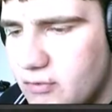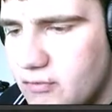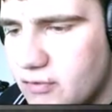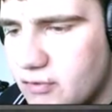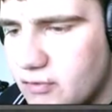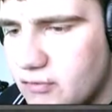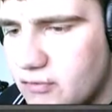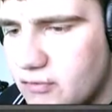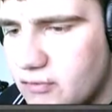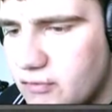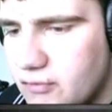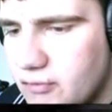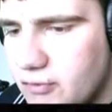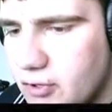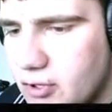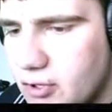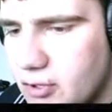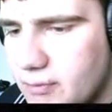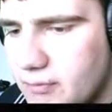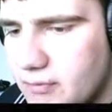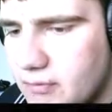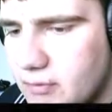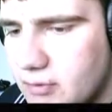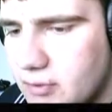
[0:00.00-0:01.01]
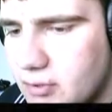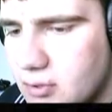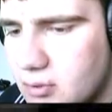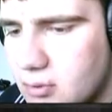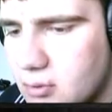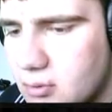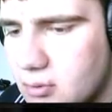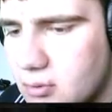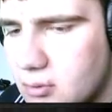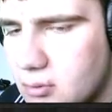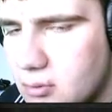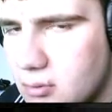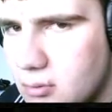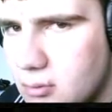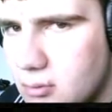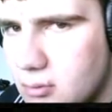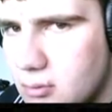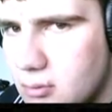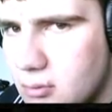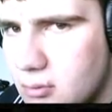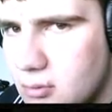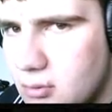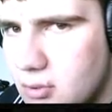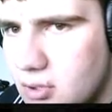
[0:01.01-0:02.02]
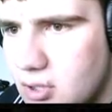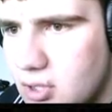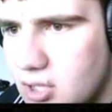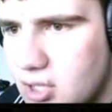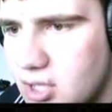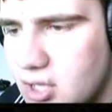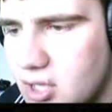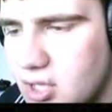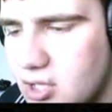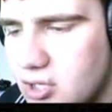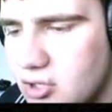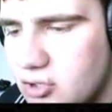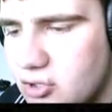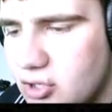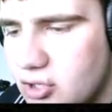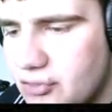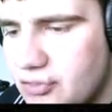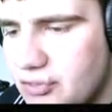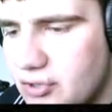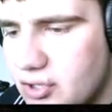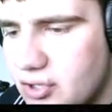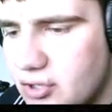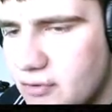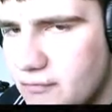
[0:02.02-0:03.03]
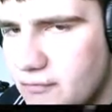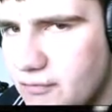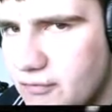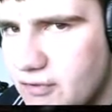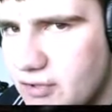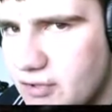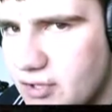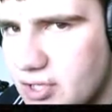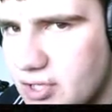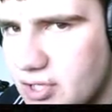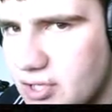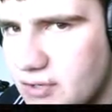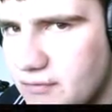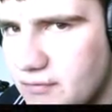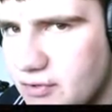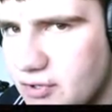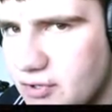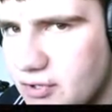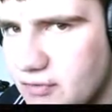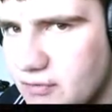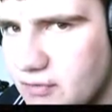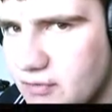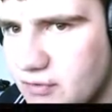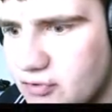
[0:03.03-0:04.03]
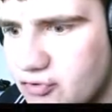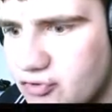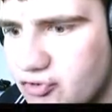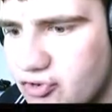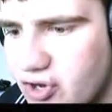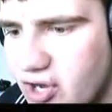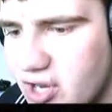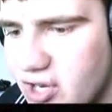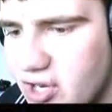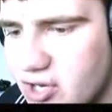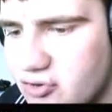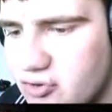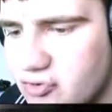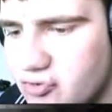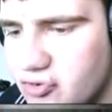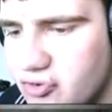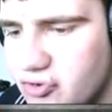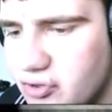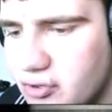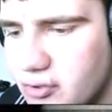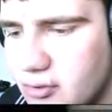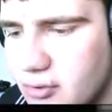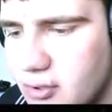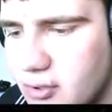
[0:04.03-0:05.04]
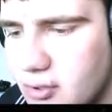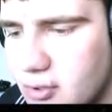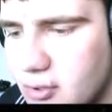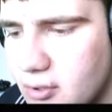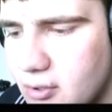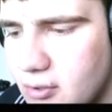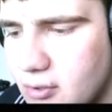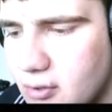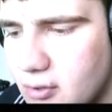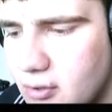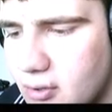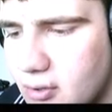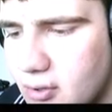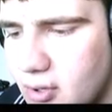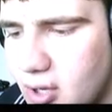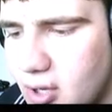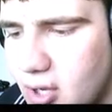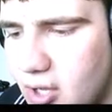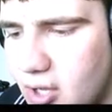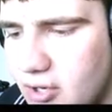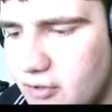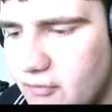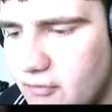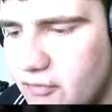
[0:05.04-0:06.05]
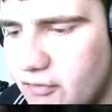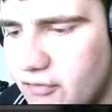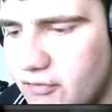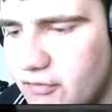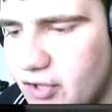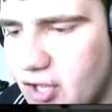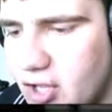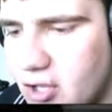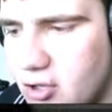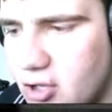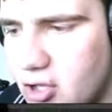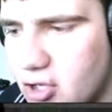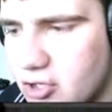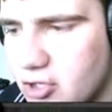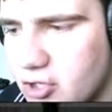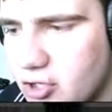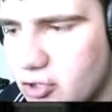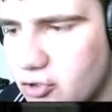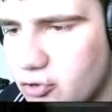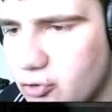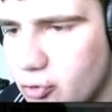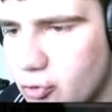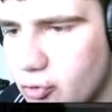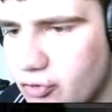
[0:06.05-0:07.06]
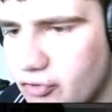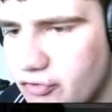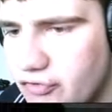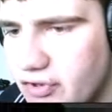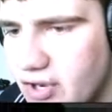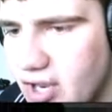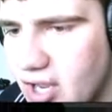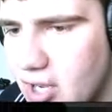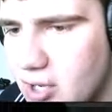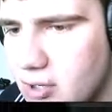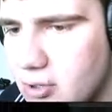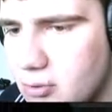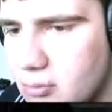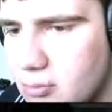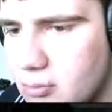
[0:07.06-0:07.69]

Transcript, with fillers: stopped. And nothing of significance has changed. Unless they start locking doors now.